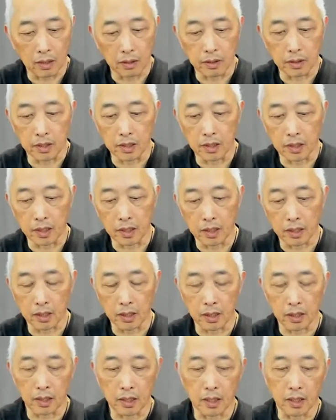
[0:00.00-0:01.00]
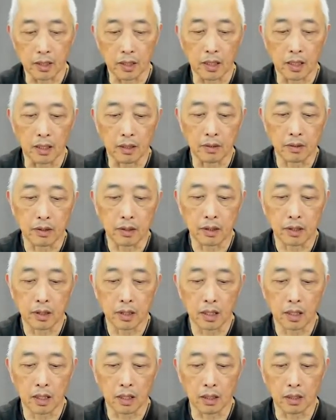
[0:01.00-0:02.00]
in a
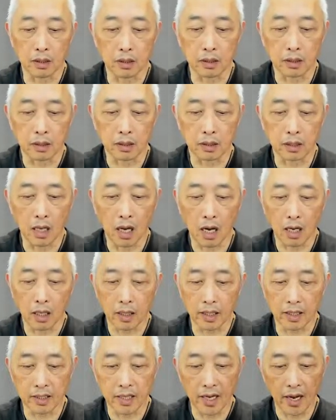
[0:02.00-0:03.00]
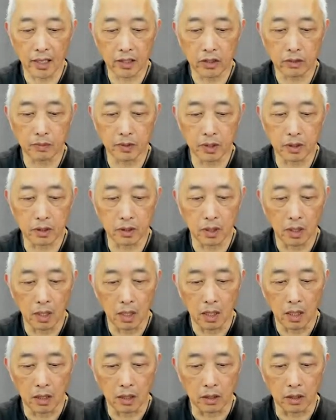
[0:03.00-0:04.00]
non-attachment,
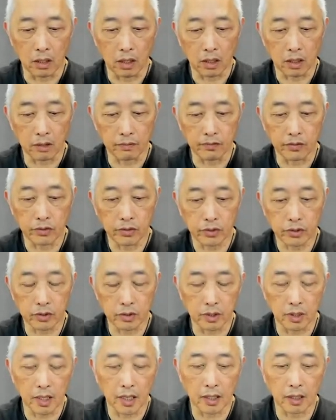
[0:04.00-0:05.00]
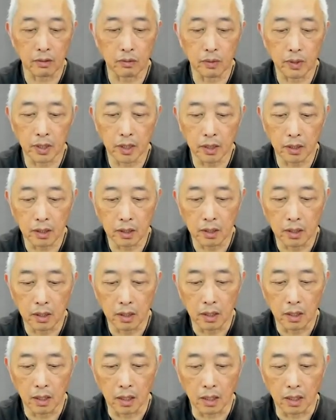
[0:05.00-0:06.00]
non-aversion kind of way,
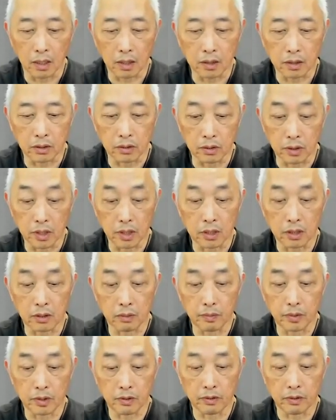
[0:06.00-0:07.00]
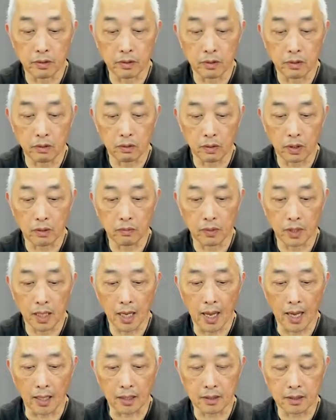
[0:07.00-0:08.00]
you need to be quite
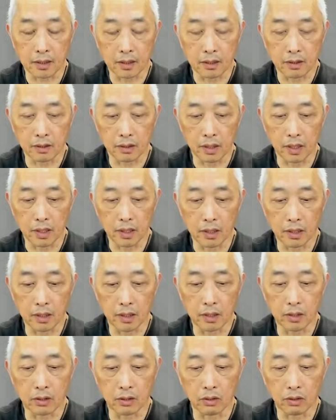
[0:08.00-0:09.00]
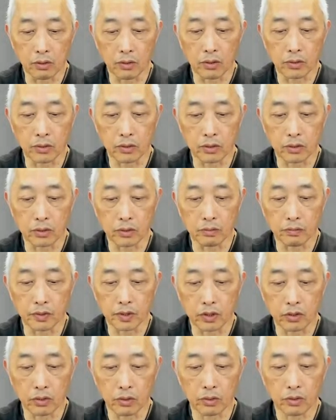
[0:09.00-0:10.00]
relaxed. Okay, you need to learn to
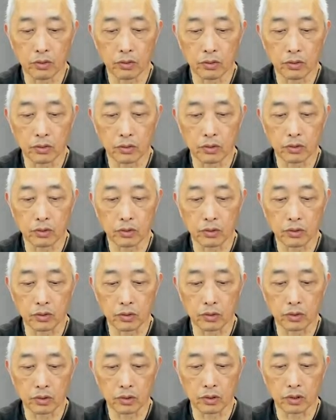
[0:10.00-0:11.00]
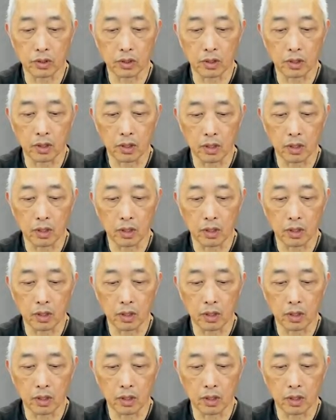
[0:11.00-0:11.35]
return to the